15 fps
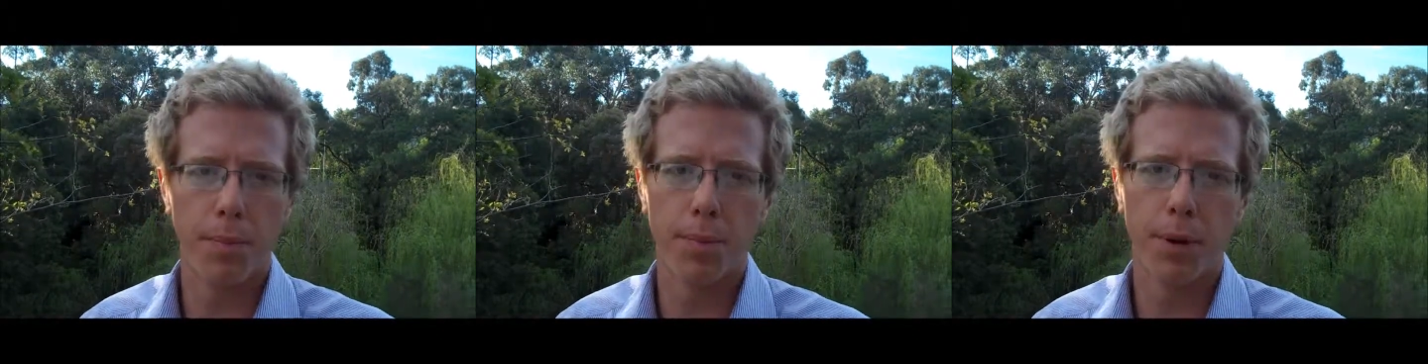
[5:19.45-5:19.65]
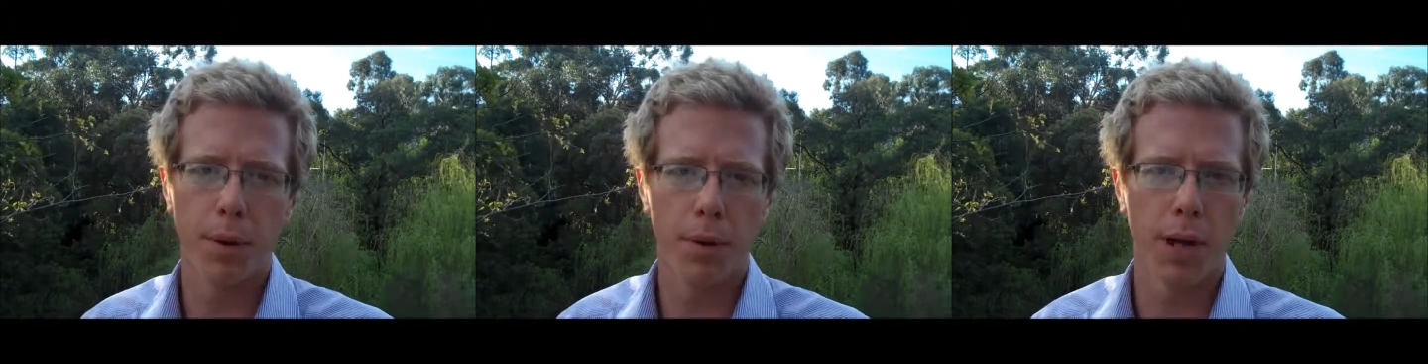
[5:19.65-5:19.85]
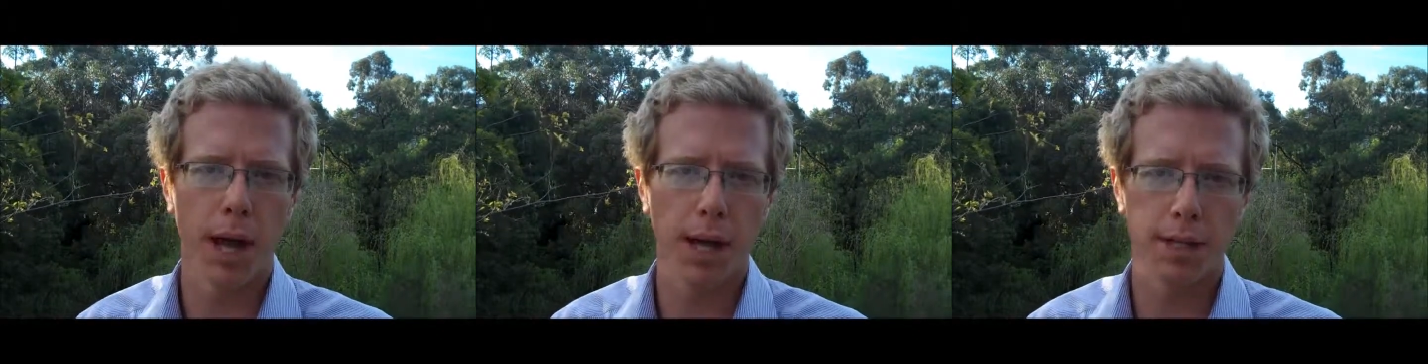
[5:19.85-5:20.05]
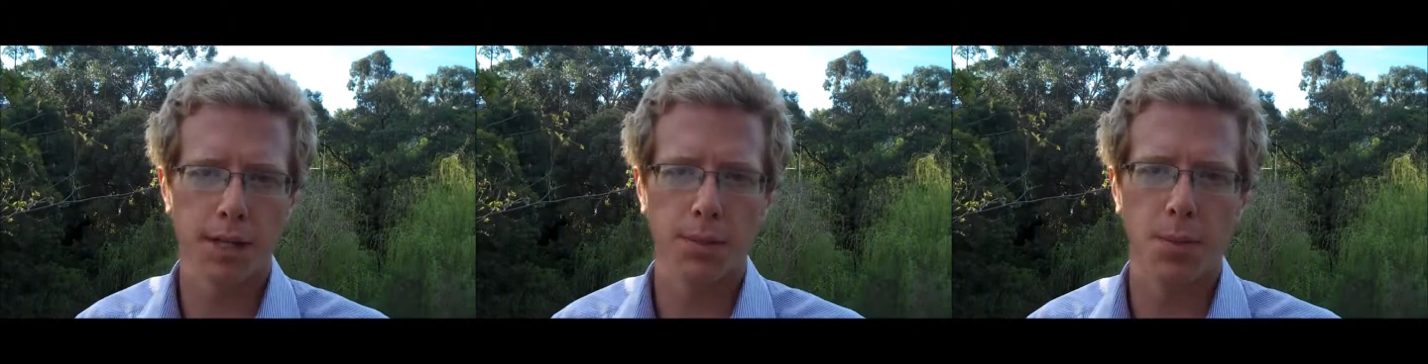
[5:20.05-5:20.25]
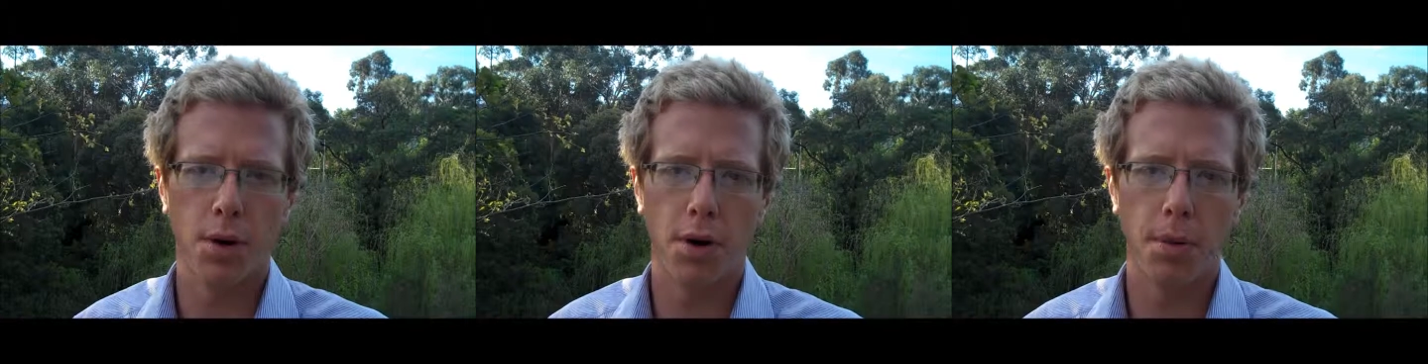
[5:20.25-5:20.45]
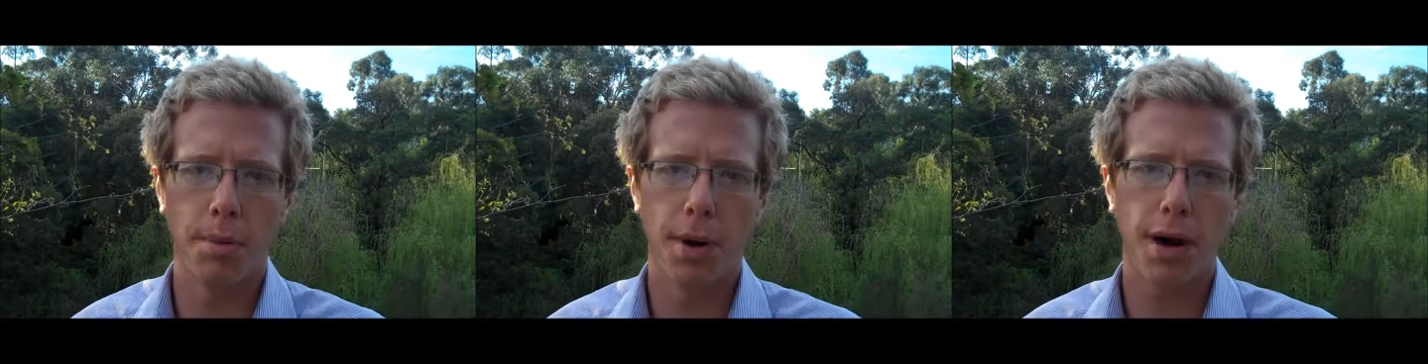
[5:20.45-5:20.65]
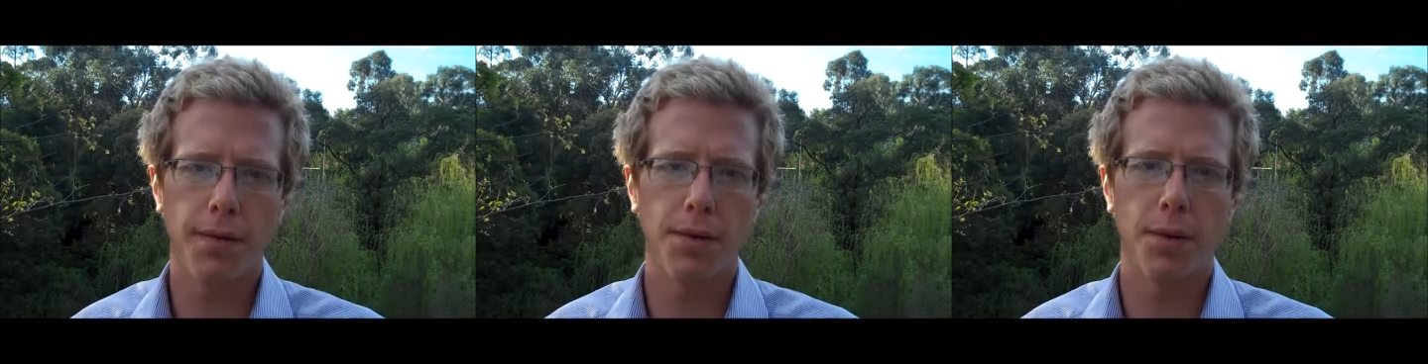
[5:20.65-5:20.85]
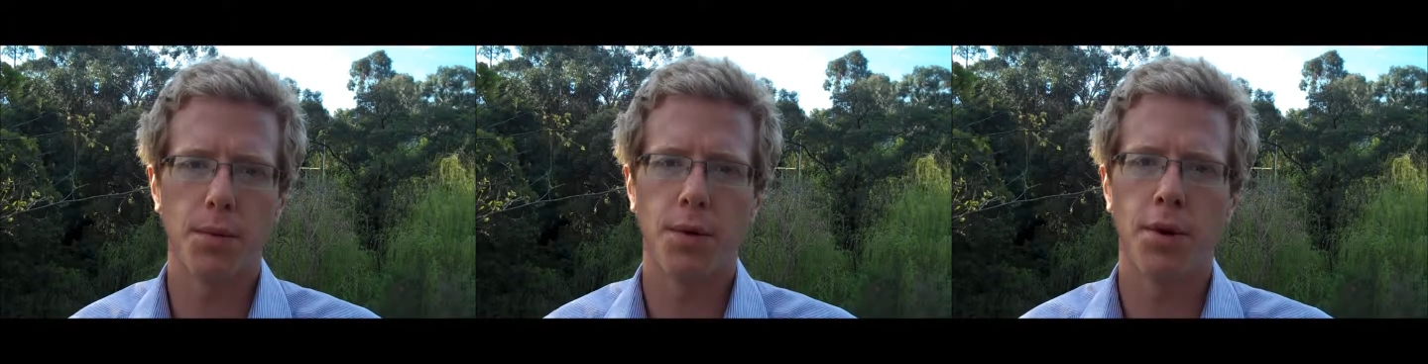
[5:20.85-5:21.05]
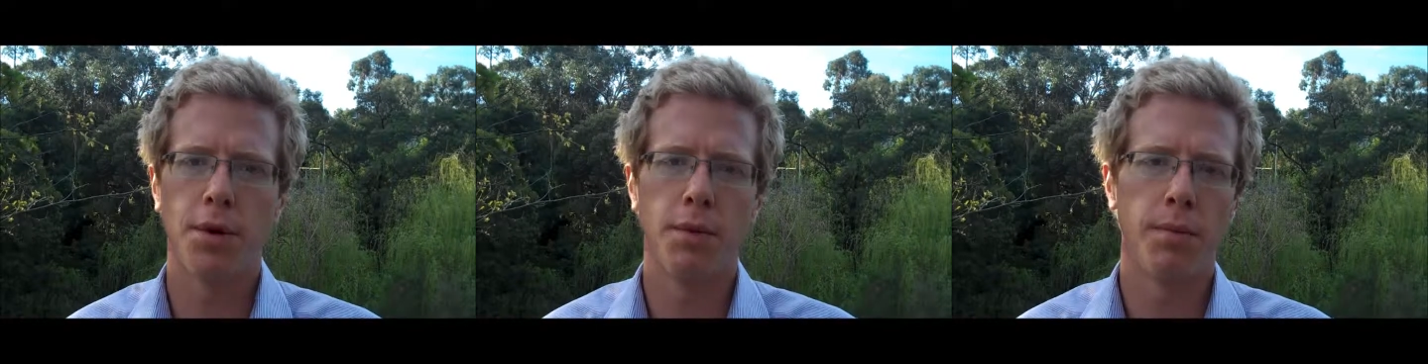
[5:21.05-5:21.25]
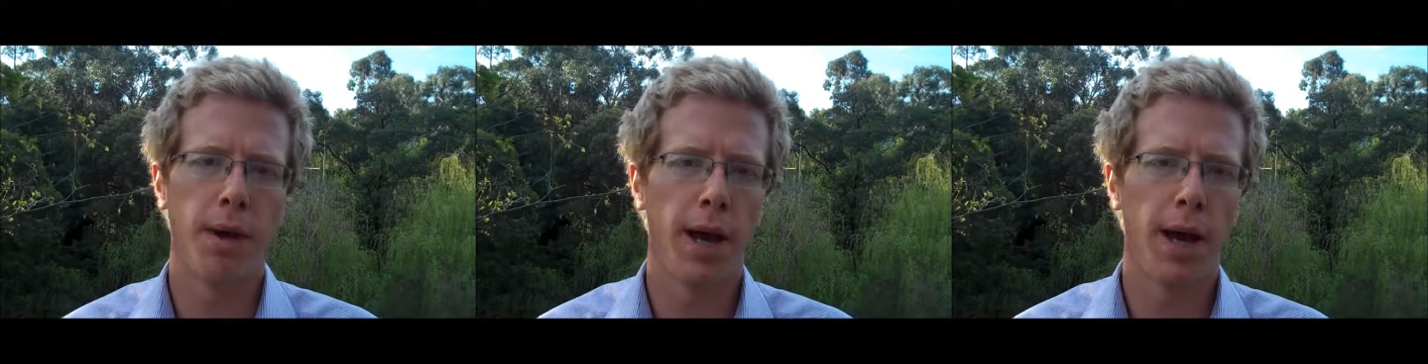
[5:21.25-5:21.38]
Bill Gates and Warren Buffett were